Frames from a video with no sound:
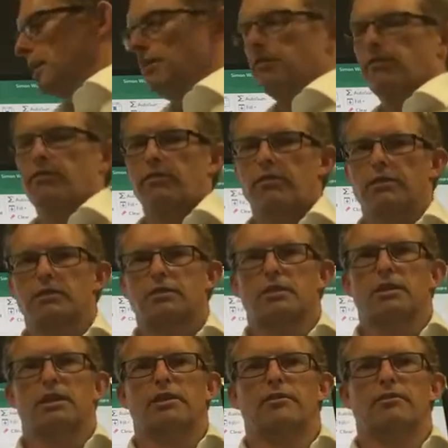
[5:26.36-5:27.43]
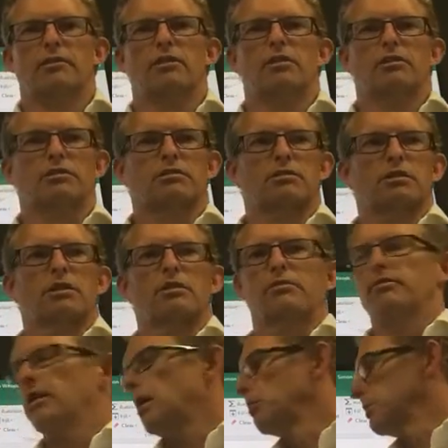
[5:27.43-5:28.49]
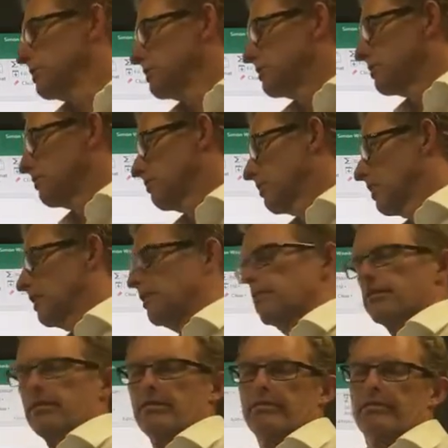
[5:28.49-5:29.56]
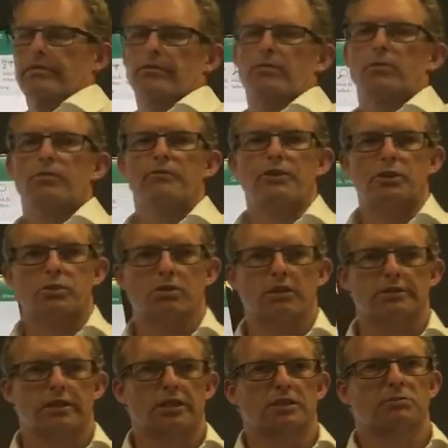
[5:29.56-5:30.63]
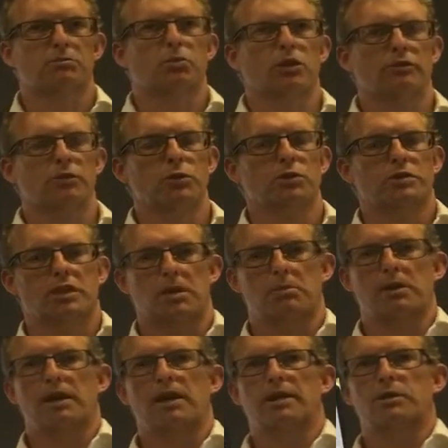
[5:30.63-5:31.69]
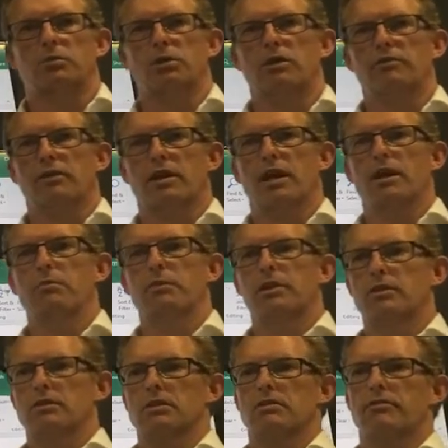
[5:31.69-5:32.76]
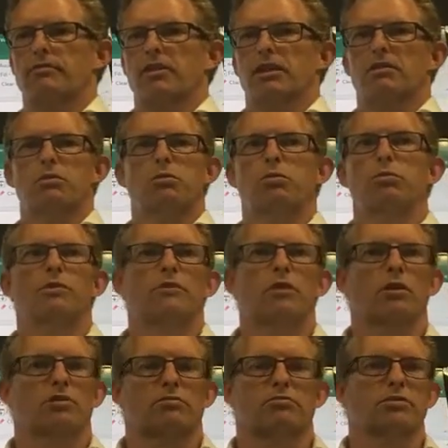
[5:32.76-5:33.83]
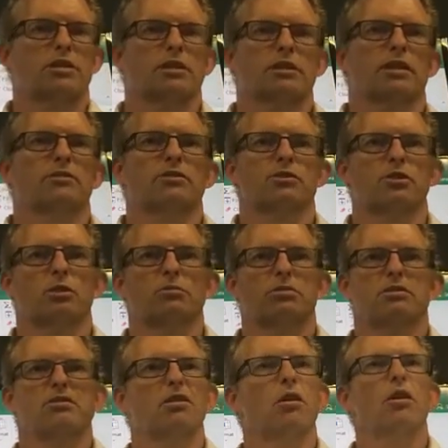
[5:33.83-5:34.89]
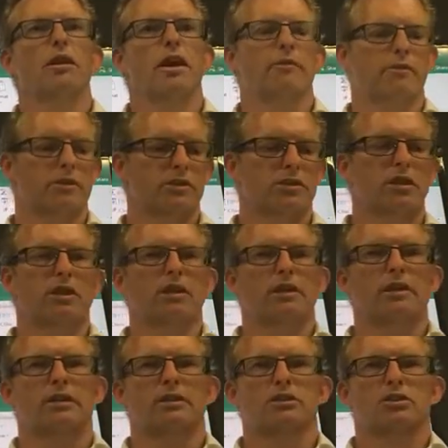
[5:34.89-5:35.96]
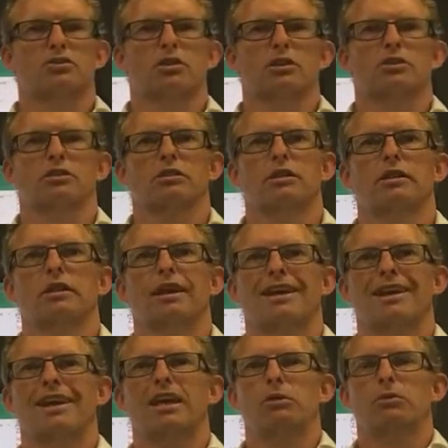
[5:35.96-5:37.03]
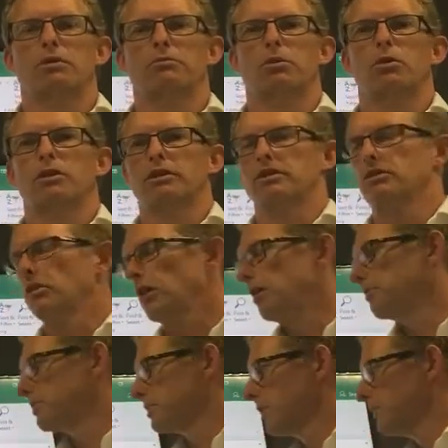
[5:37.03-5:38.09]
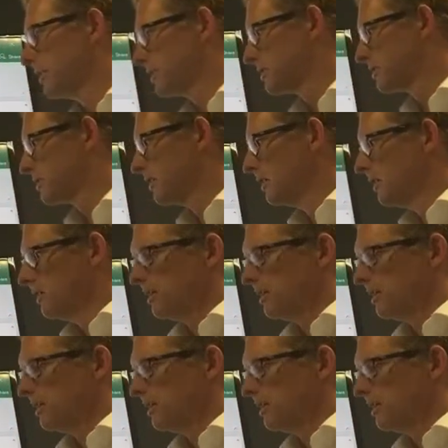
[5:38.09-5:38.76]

to have a sea of numbers, and from a visualization point of view, it's going to be hard to overcome because of the fact we've got 600 jobs on average in construction at any one point in time. So that's